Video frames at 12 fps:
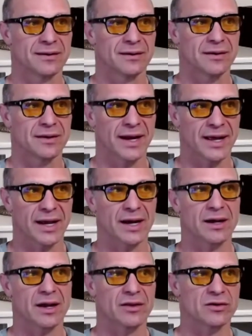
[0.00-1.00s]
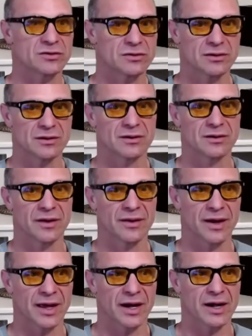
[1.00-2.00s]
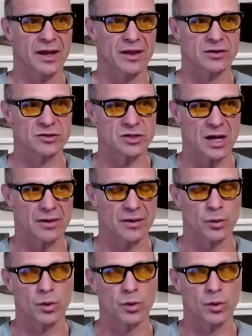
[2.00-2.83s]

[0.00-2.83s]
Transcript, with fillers: And then I got another, and then I got another job.